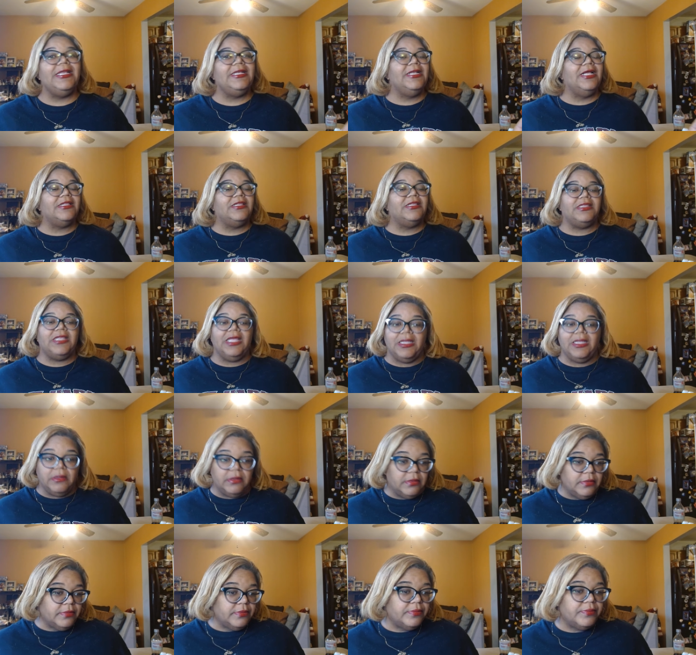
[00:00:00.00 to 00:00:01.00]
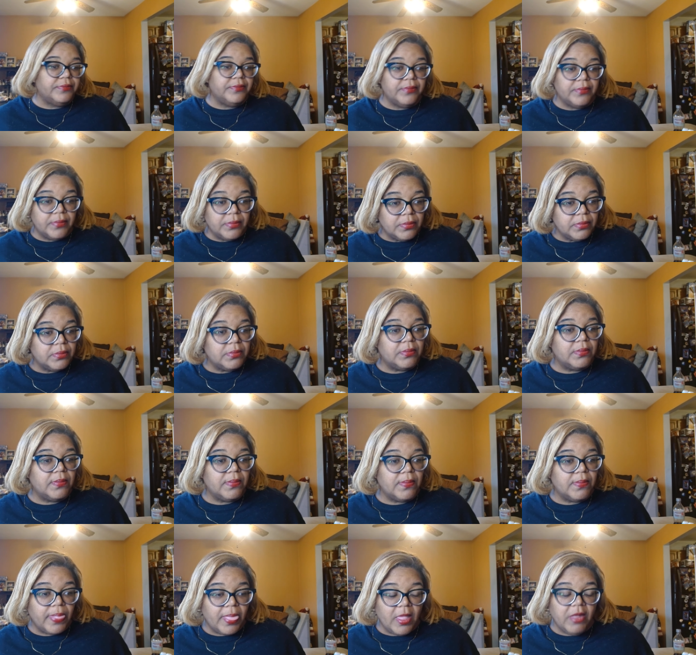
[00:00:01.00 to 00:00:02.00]
nothing
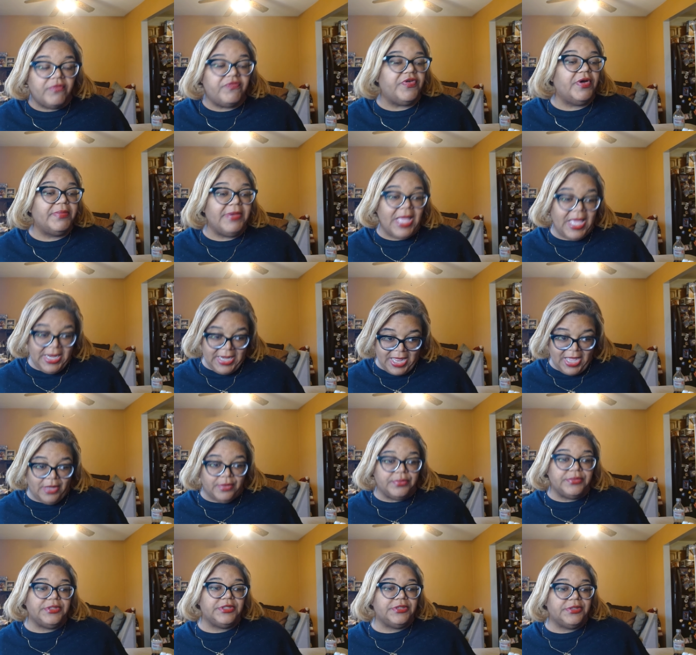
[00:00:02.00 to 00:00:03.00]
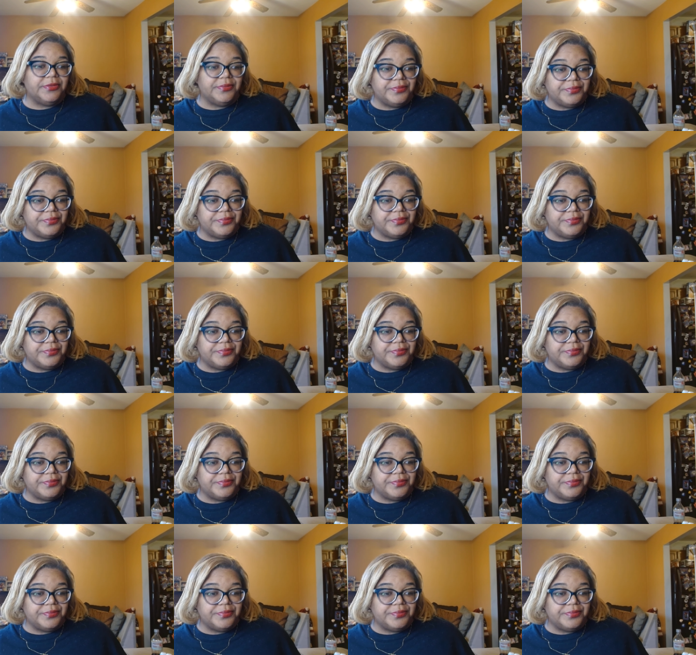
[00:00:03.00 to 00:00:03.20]
from that house.